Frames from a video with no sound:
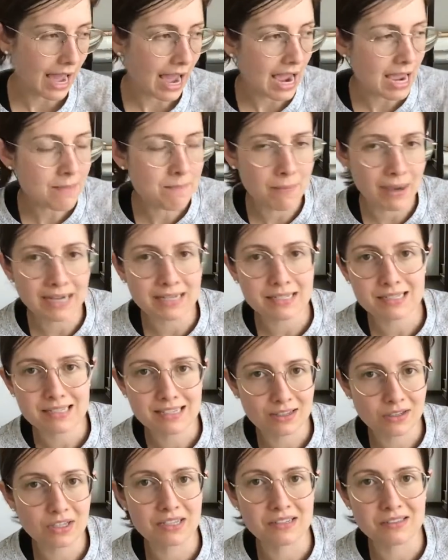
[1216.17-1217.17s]
I might
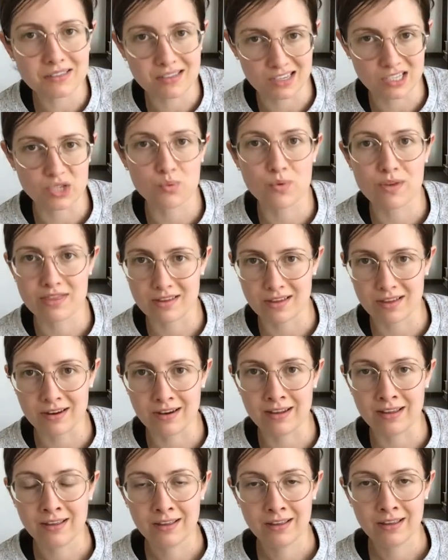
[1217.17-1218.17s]
still exist
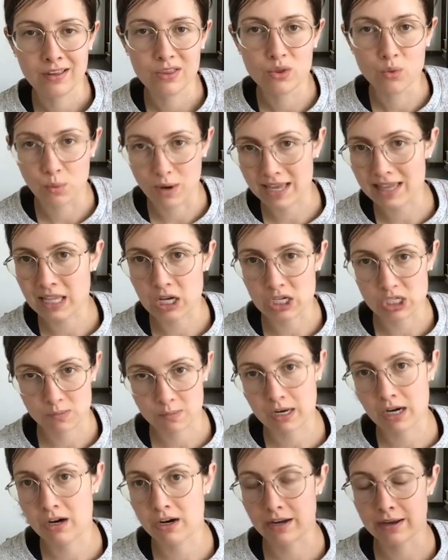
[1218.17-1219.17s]
within the weight loss
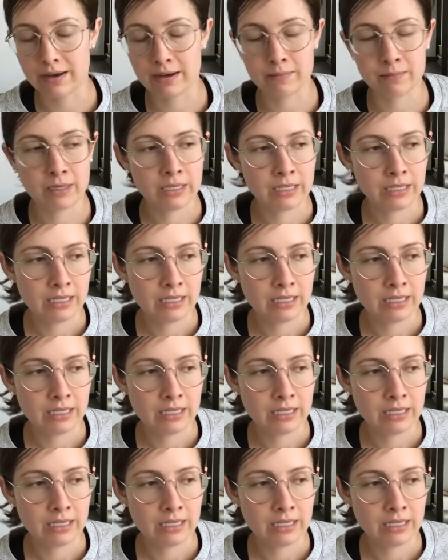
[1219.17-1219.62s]
paradigm.